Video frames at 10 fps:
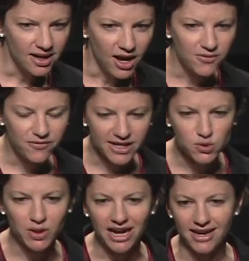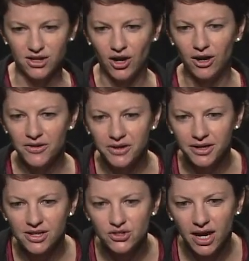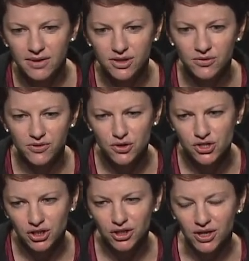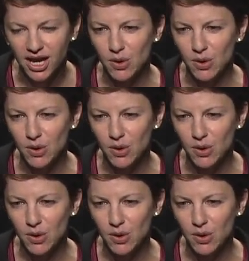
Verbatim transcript: affects what kind of car they're gonna drive in the future